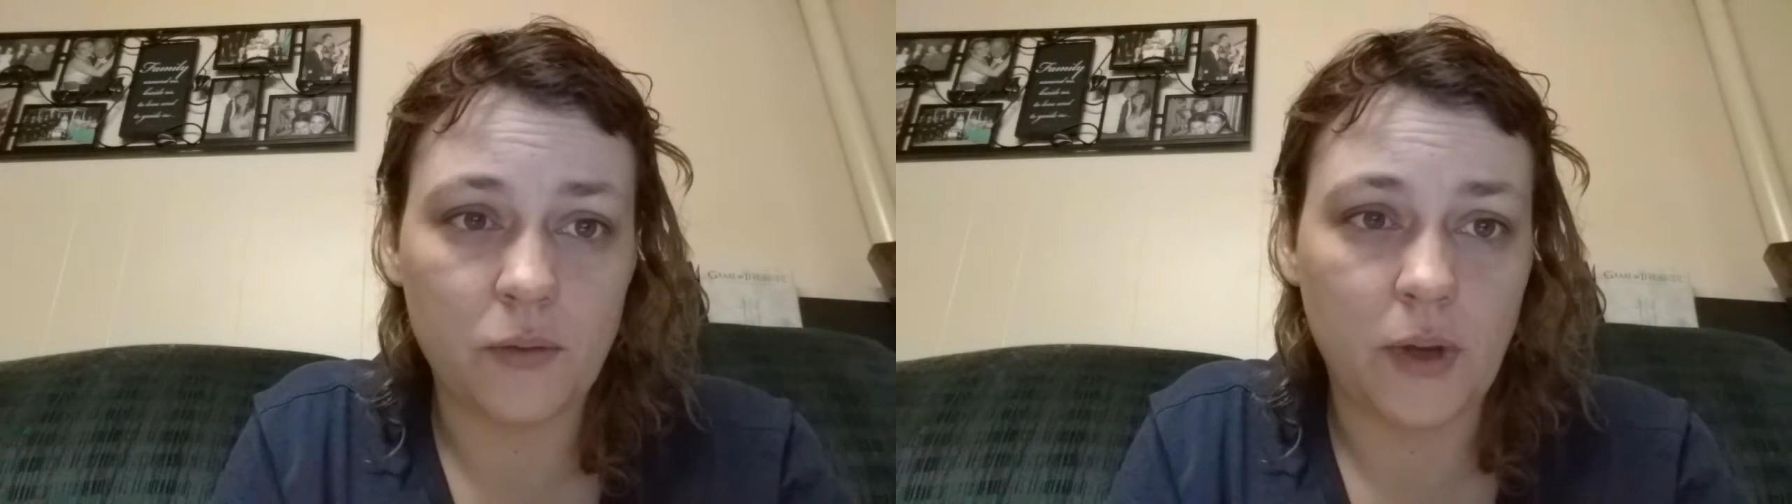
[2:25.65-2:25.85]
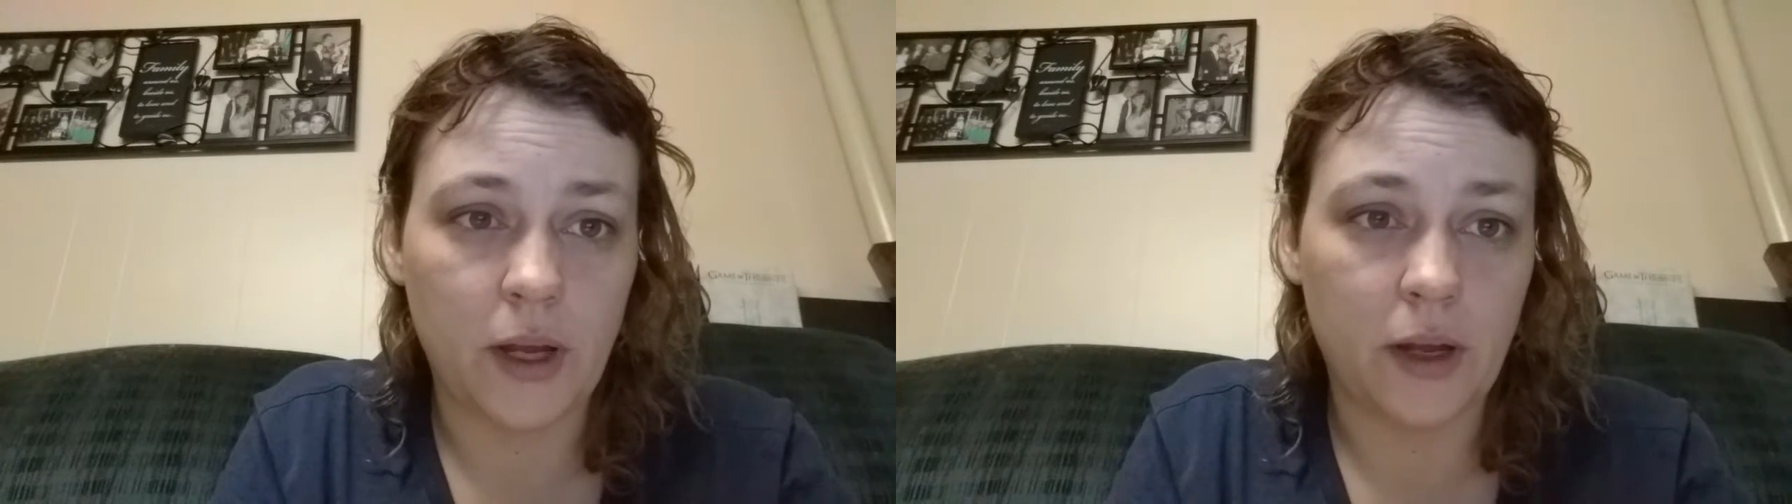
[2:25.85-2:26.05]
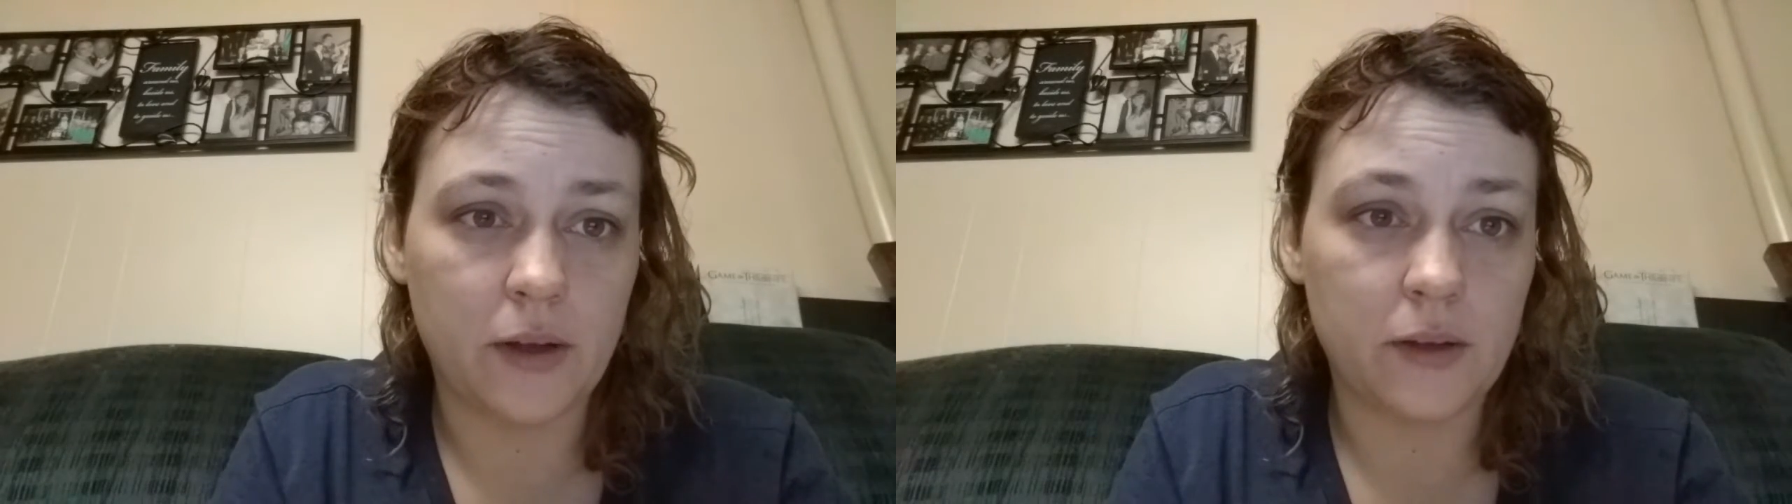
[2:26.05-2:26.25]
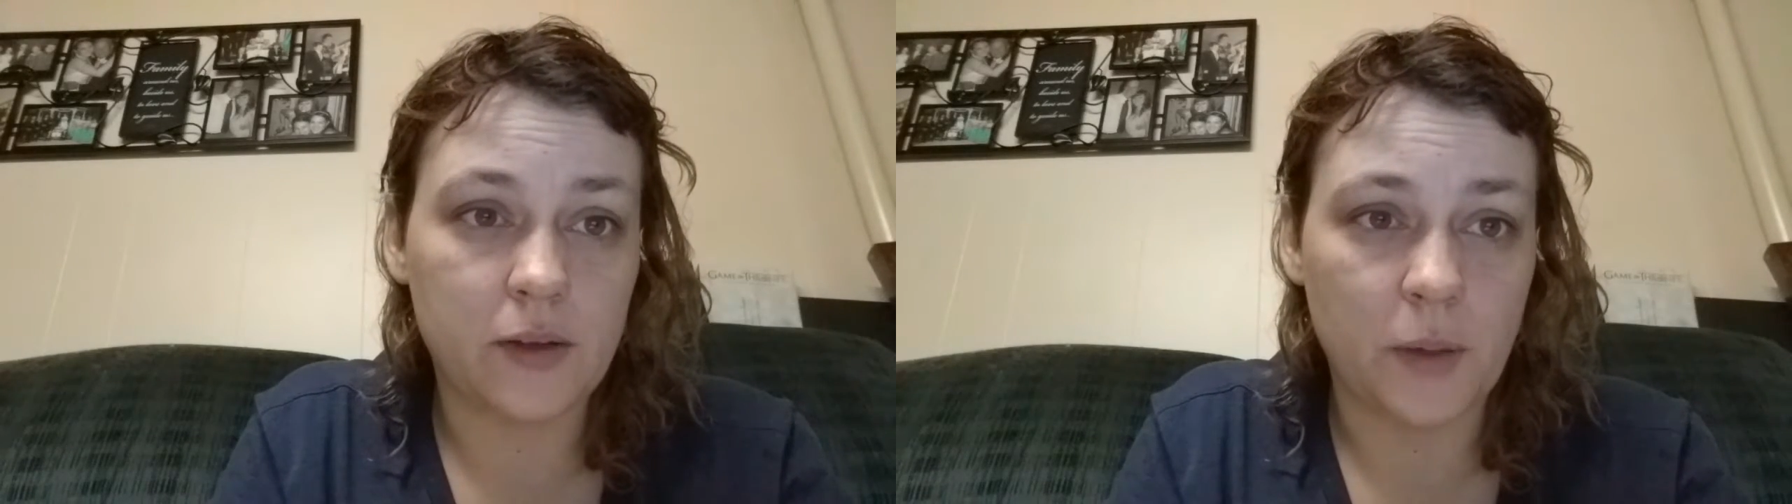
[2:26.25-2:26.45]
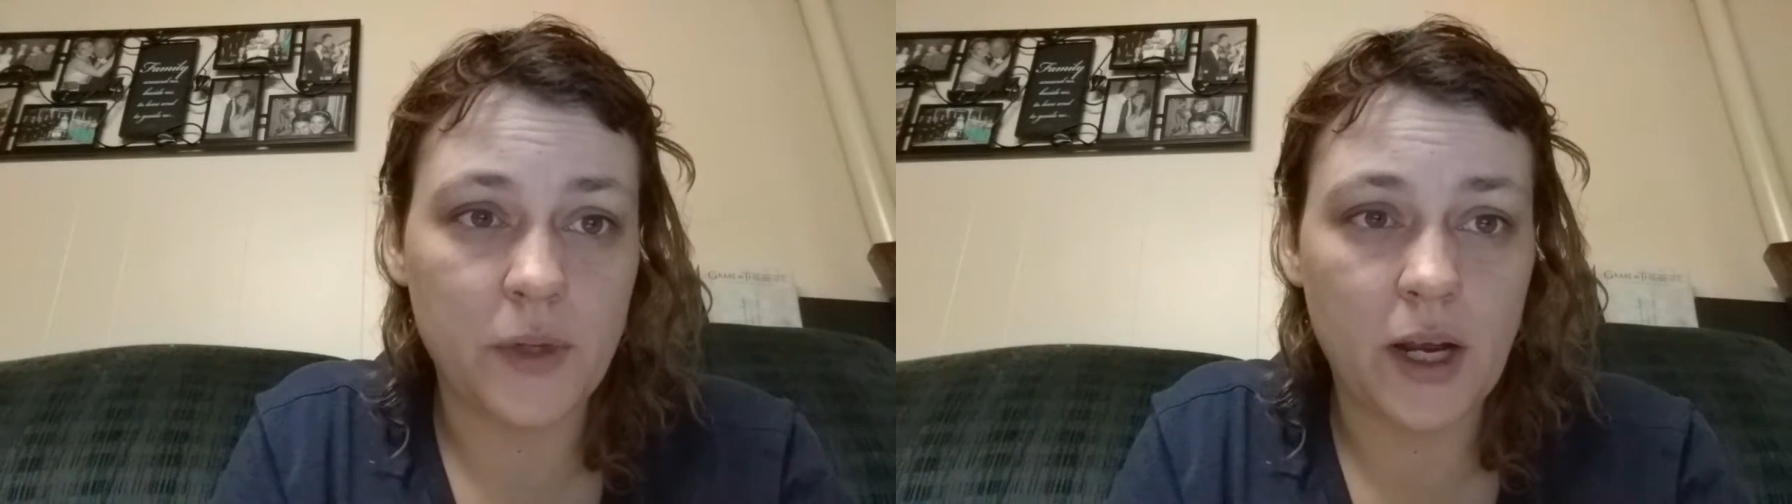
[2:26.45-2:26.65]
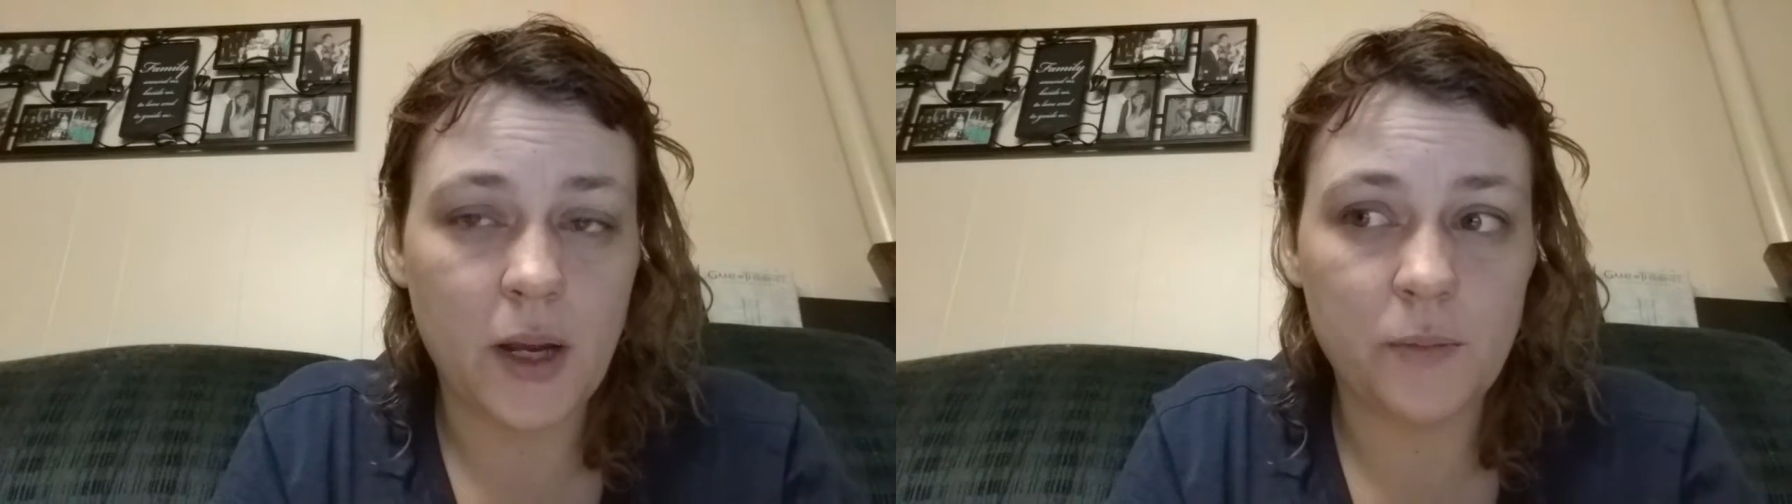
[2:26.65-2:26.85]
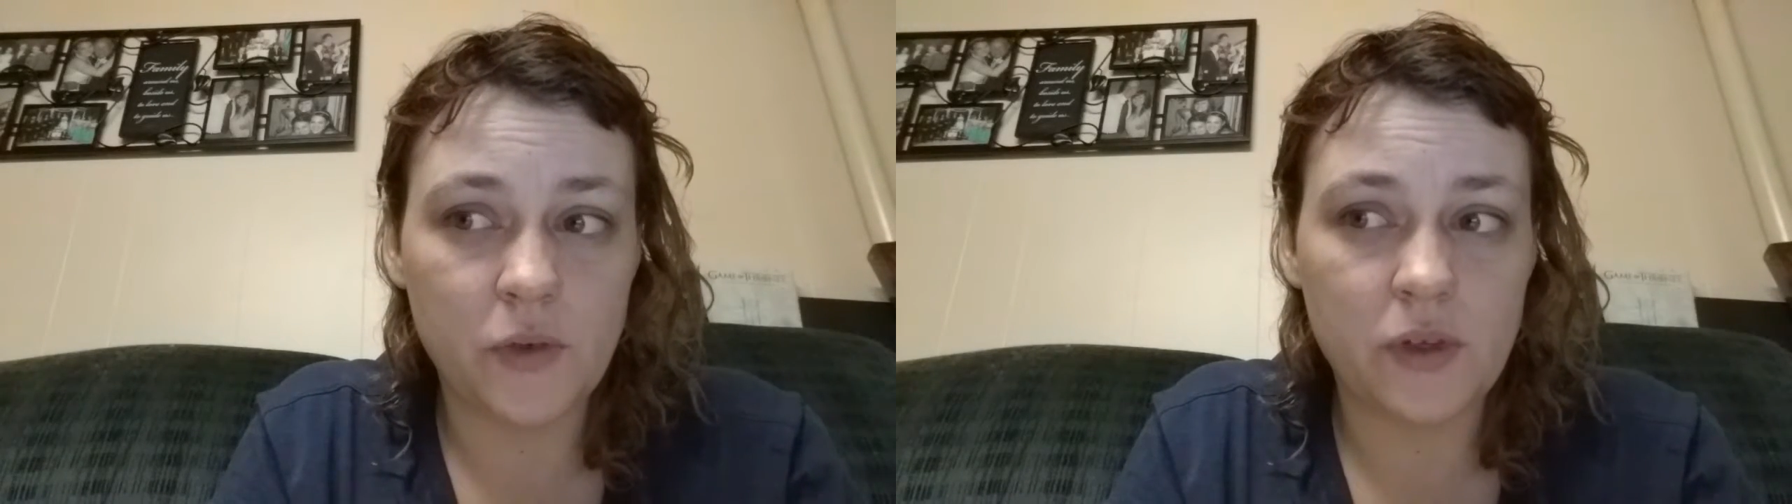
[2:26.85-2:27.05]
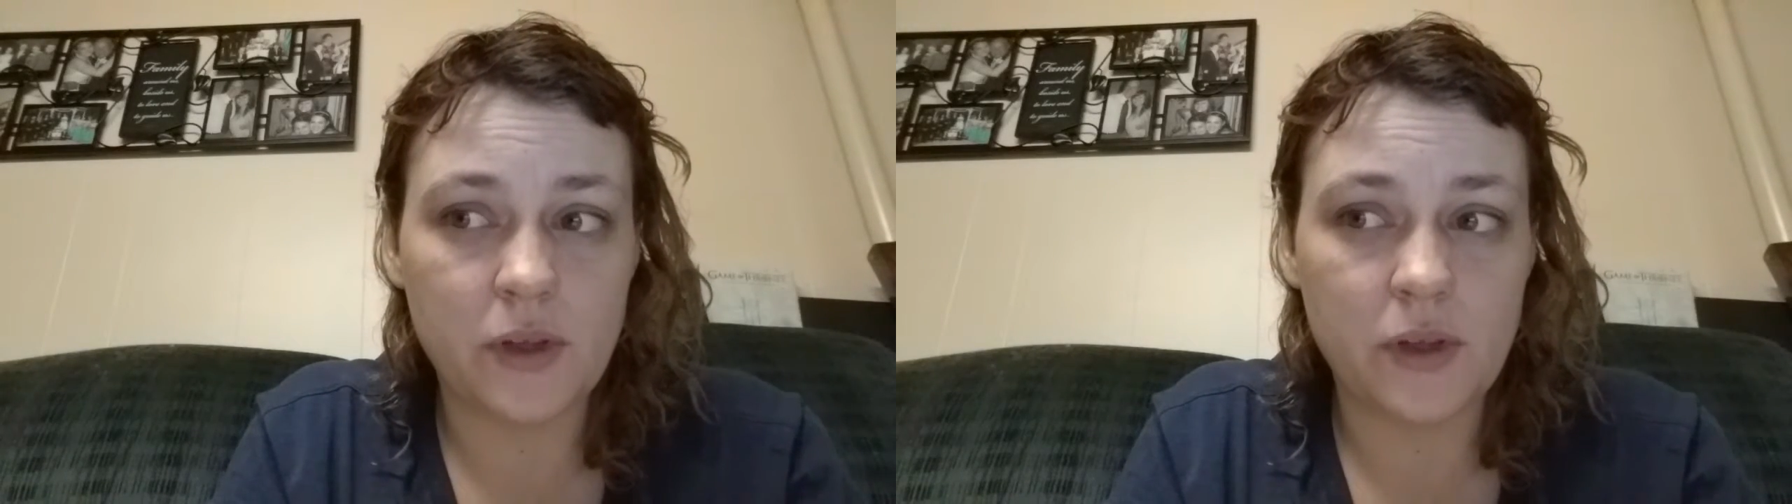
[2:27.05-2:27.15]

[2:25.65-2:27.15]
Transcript: Like, sometimes